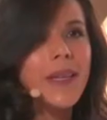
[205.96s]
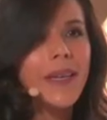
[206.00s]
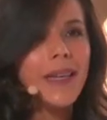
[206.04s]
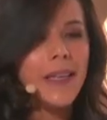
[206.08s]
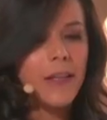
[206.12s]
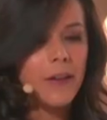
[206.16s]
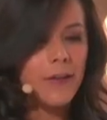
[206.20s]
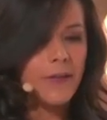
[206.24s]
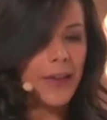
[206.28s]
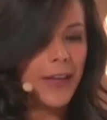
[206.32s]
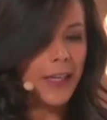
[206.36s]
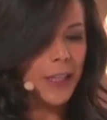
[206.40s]

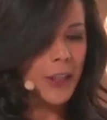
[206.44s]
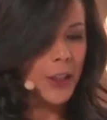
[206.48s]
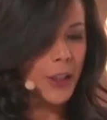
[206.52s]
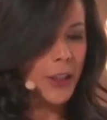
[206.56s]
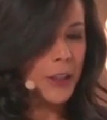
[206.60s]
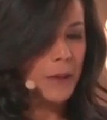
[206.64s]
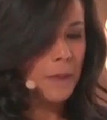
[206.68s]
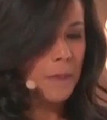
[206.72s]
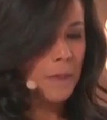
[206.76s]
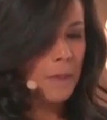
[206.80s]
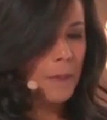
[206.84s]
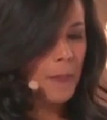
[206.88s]

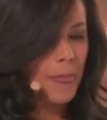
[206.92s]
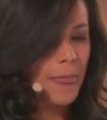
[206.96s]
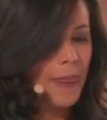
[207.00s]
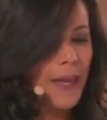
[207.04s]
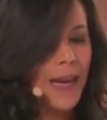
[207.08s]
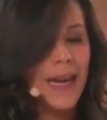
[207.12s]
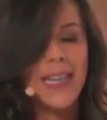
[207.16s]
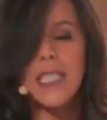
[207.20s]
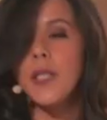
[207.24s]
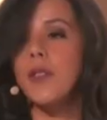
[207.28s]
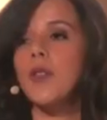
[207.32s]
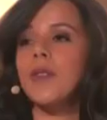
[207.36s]
innovation
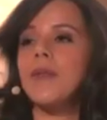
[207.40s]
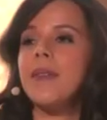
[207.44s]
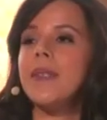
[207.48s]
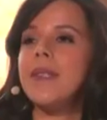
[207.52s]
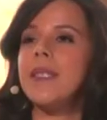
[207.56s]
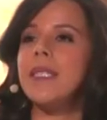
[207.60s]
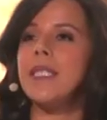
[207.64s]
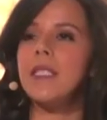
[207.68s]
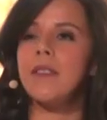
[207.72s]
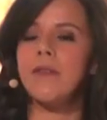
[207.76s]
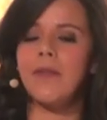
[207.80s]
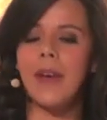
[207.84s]
has driven
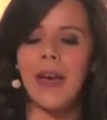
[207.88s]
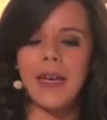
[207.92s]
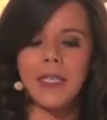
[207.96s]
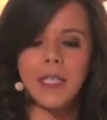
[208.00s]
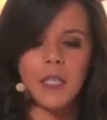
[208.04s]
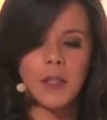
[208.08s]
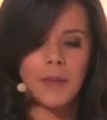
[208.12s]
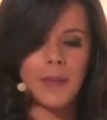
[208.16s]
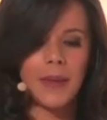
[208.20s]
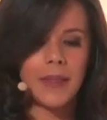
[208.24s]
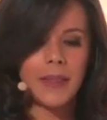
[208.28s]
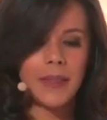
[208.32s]
these
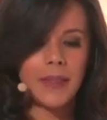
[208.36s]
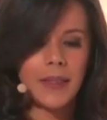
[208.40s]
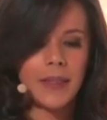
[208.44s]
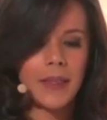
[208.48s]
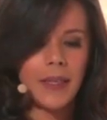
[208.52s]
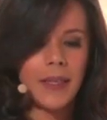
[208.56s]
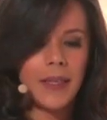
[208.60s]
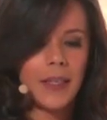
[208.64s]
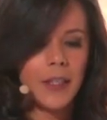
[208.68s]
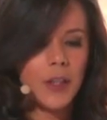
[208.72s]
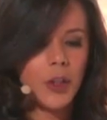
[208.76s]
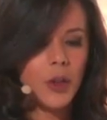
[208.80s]
advancements
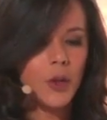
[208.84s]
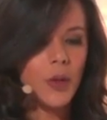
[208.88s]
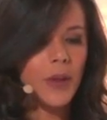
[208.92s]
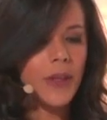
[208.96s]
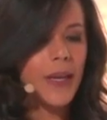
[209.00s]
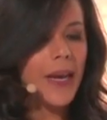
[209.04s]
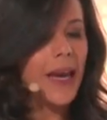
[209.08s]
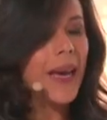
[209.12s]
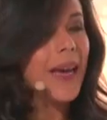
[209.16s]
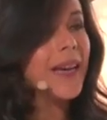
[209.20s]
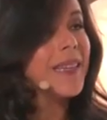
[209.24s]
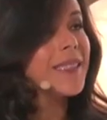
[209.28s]
to
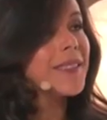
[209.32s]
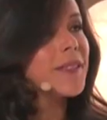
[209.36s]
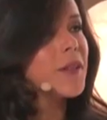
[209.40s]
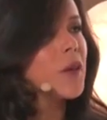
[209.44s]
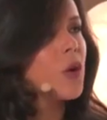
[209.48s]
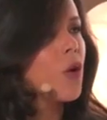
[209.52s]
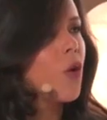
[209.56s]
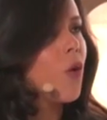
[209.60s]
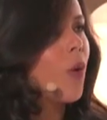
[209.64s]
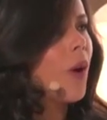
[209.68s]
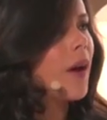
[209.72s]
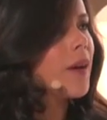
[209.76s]
enhance our
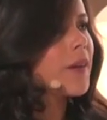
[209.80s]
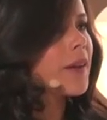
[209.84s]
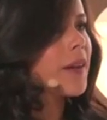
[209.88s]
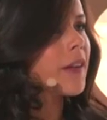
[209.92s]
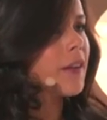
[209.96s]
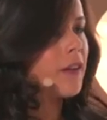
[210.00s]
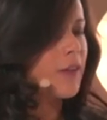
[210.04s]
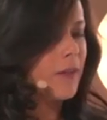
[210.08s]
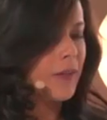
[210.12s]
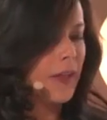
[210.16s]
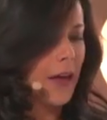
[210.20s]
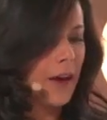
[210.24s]
quality
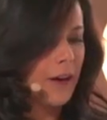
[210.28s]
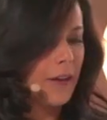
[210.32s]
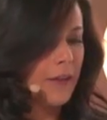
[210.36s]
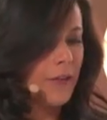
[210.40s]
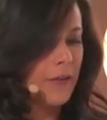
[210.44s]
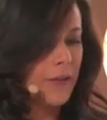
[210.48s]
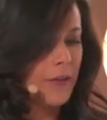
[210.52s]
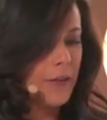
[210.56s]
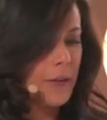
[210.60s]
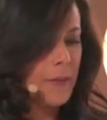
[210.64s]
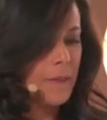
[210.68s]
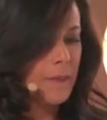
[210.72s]
of
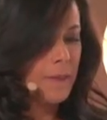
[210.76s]
life,